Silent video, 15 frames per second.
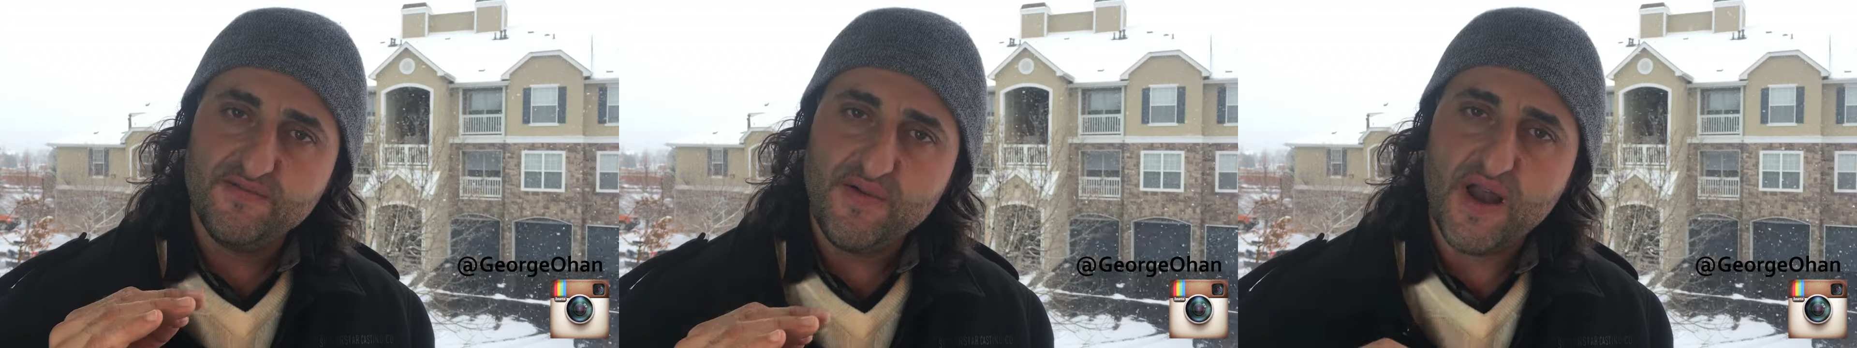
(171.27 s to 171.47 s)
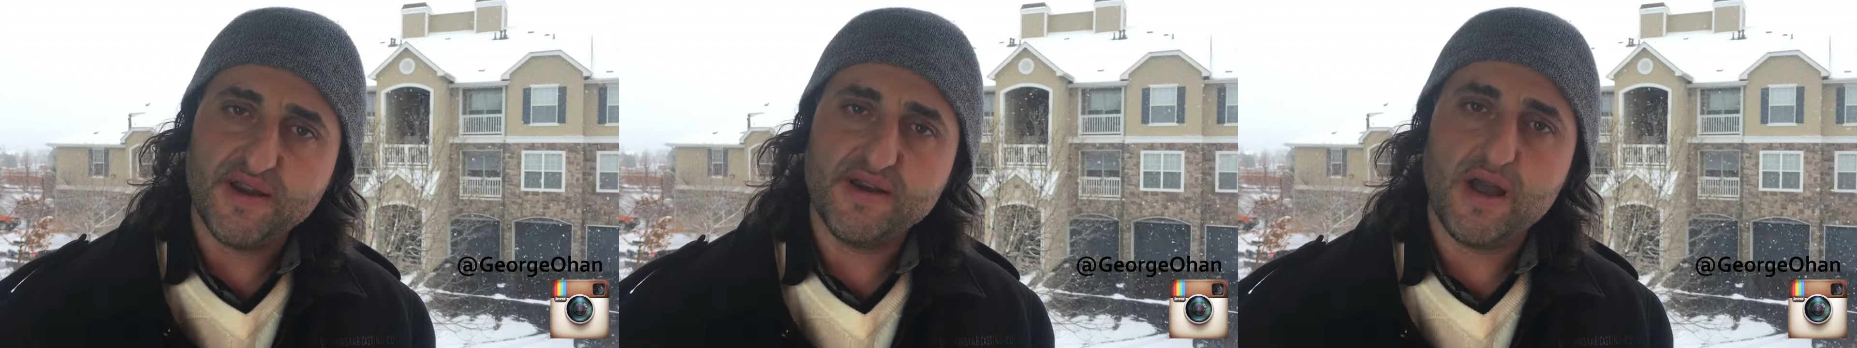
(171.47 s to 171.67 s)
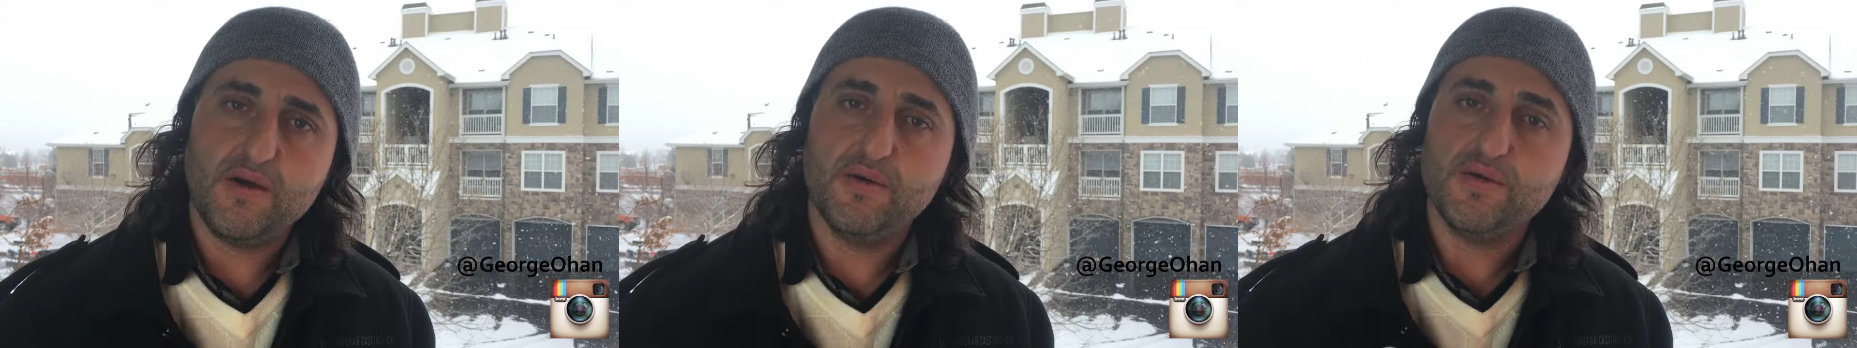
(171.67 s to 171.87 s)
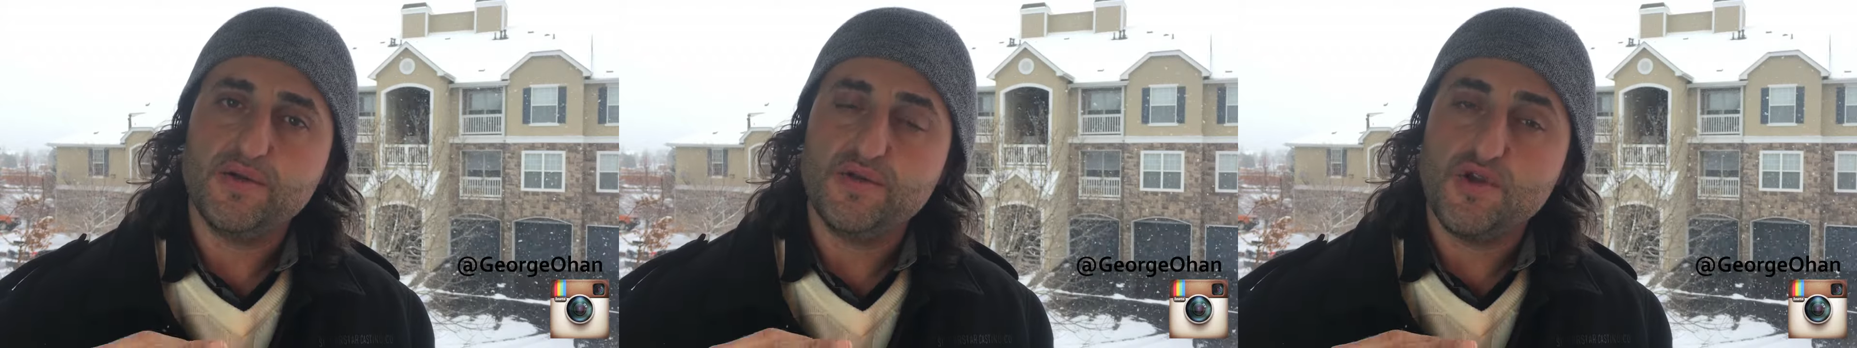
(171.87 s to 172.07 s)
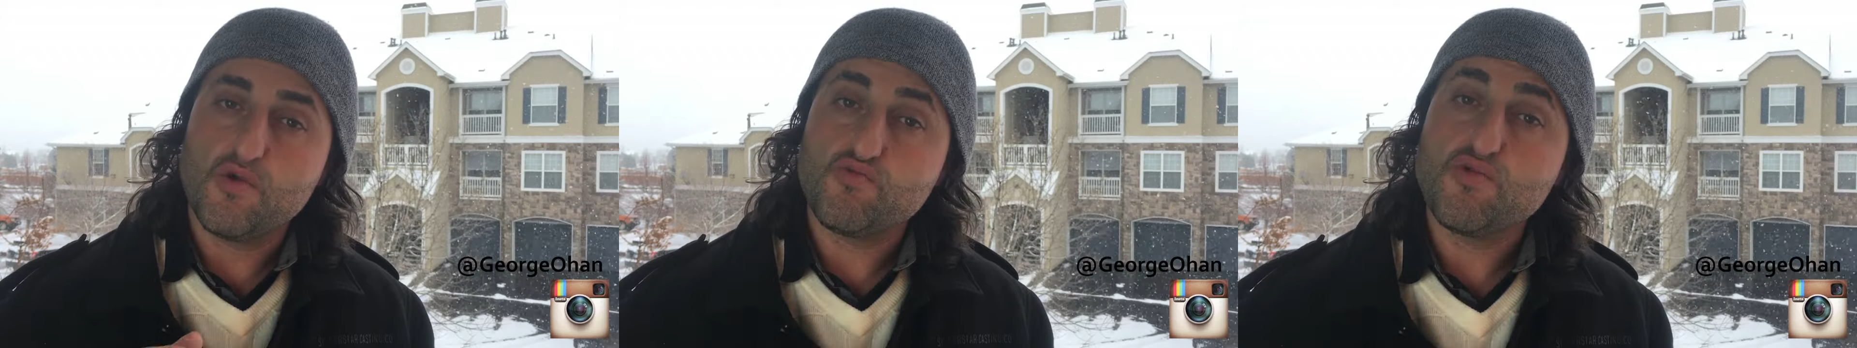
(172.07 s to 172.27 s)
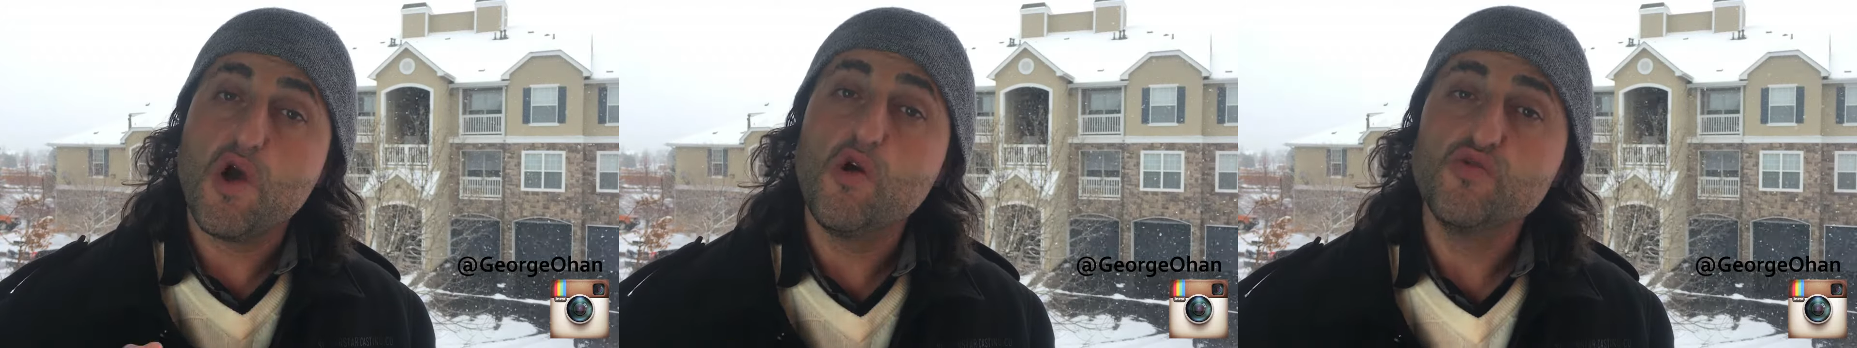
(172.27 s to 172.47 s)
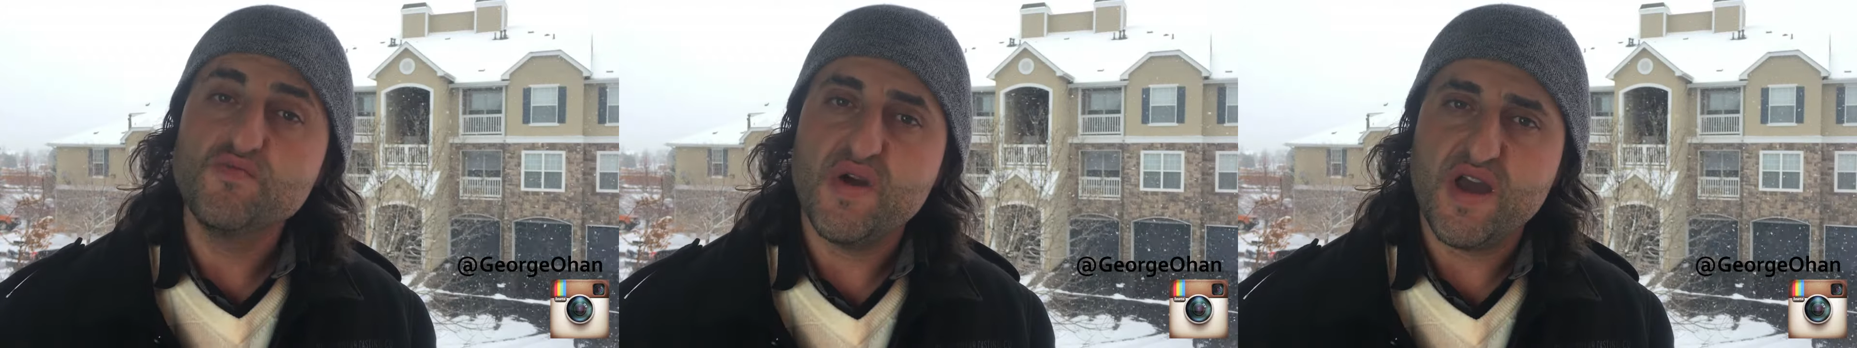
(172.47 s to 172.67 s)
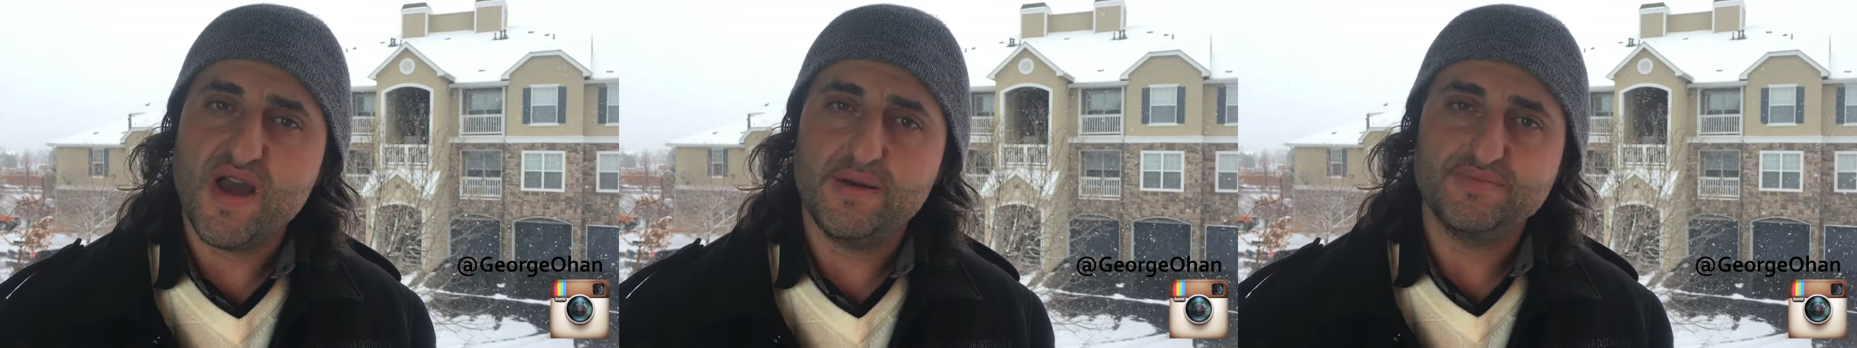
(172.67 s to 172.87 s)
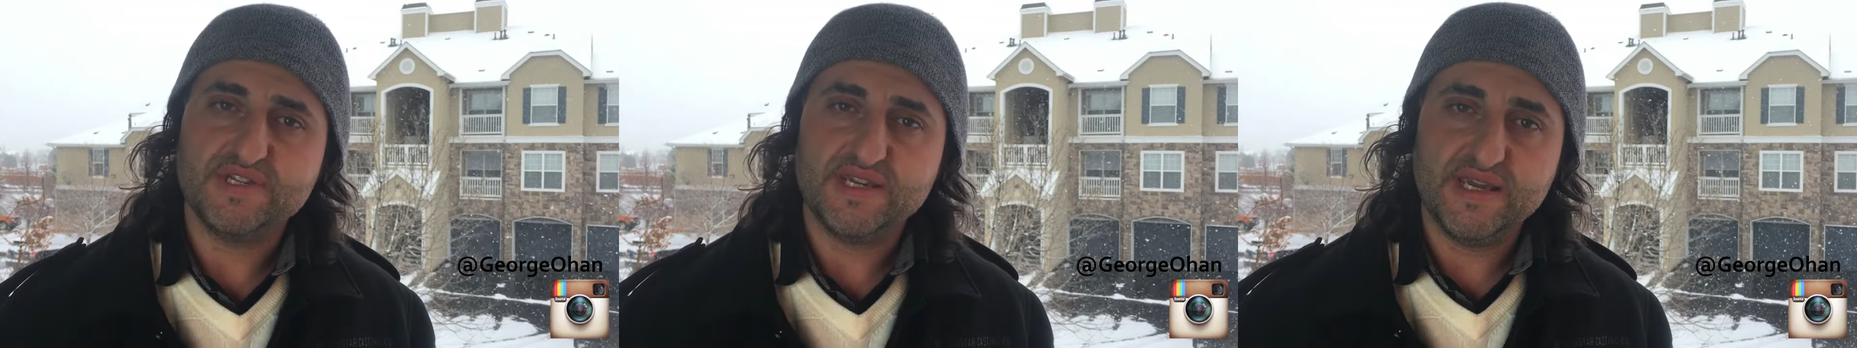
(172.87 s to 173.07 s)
find out your roadmap to